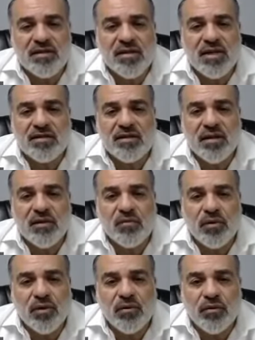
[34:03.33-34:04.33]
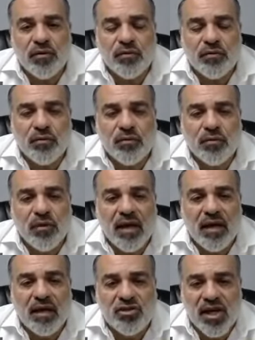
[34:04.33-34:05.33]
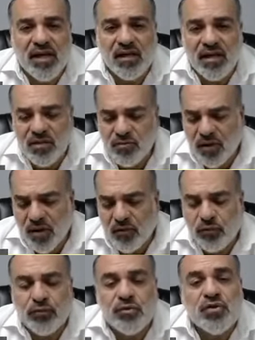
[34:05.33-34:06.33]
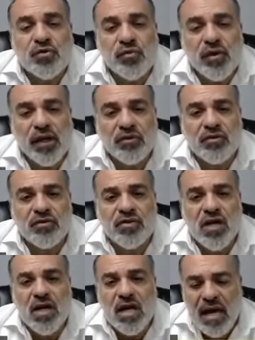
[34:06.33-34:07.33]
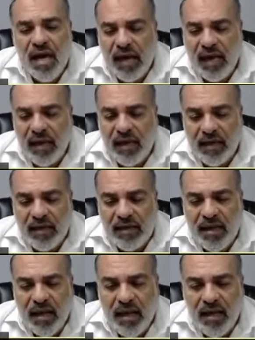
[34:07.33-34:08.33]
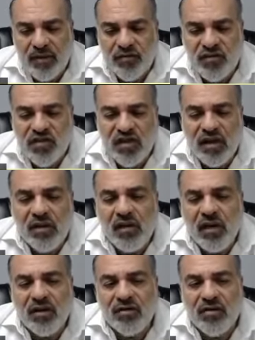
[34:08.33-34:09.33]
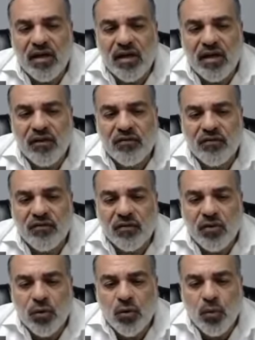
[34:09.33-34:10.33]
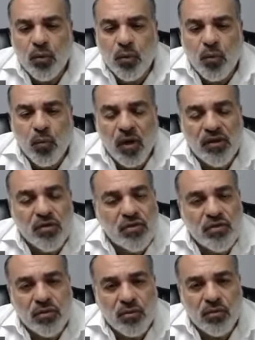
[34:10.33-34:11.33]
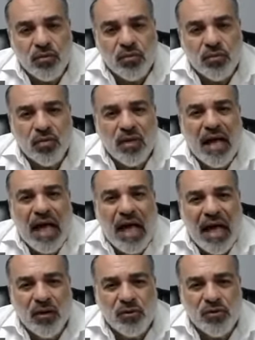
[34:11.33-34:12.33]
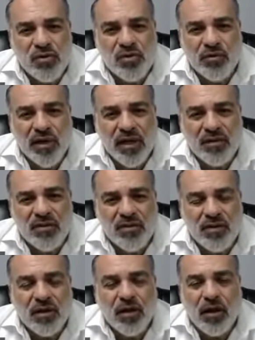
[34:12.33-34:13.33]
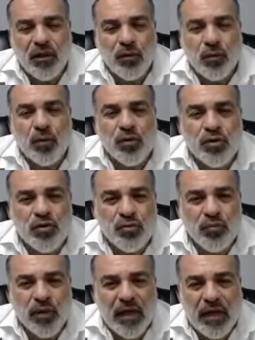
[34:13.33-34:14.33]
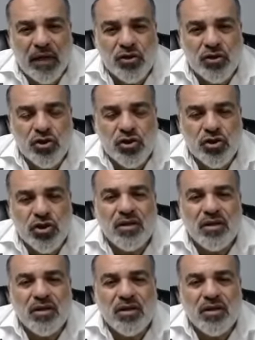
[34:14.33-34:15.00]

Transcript: testing. We do it through checklists. We do it through screeners. And the skill here is what to do, how to do it in order to reach